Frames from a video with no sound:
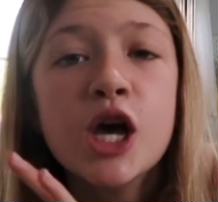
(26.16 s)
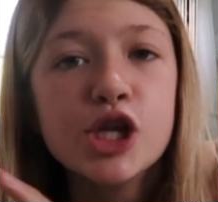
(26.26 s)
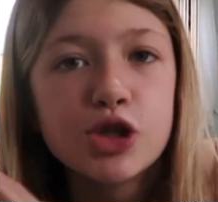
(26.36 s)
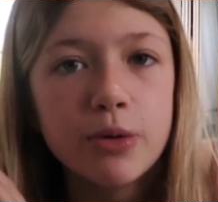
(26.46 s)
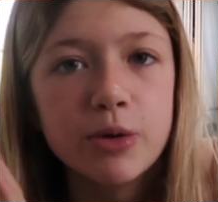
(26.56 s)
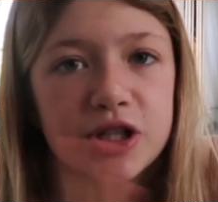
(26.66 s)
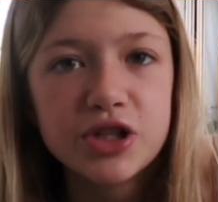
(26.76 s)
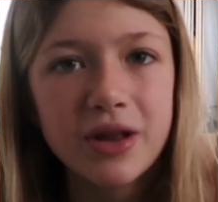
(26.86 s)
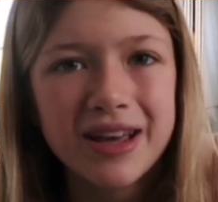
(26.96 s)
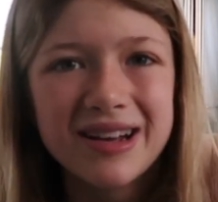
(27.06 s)
so I wanted to
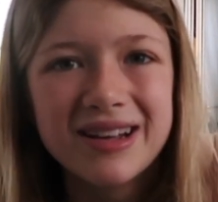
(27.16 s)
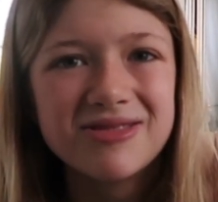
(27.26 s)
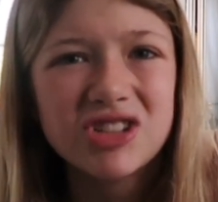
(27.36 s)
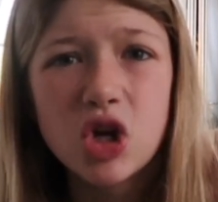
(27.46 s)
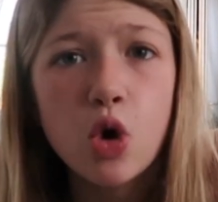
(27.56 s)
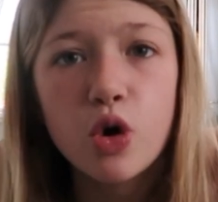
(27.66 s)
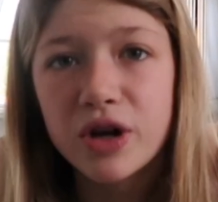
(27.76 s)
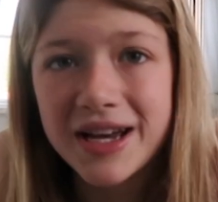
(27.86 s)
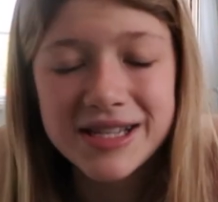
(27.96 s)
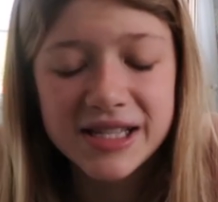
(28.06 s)
do like just an
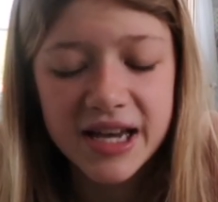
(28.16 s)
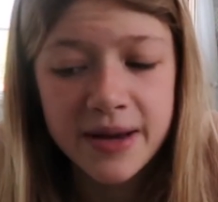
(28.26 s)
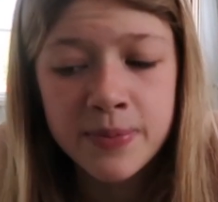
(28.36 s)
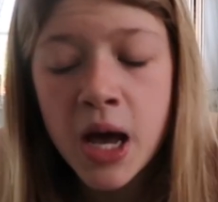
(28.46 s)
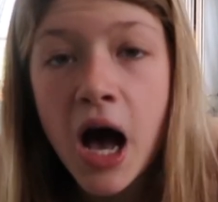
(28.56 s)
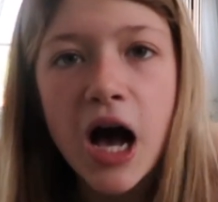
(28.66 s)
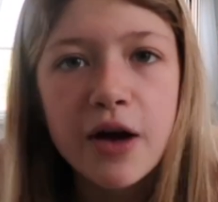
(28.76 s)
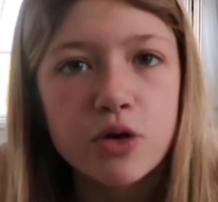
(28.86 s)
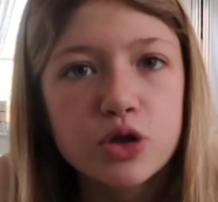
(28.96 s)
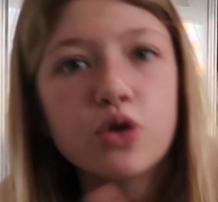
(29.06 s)
organising day. I've
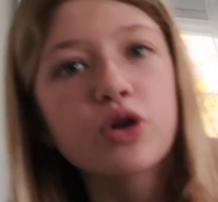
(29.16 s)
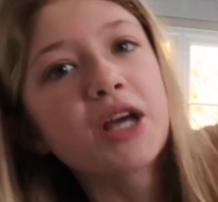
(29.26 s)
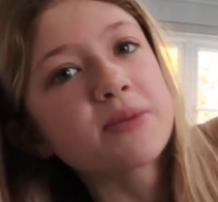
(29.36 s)
got to organise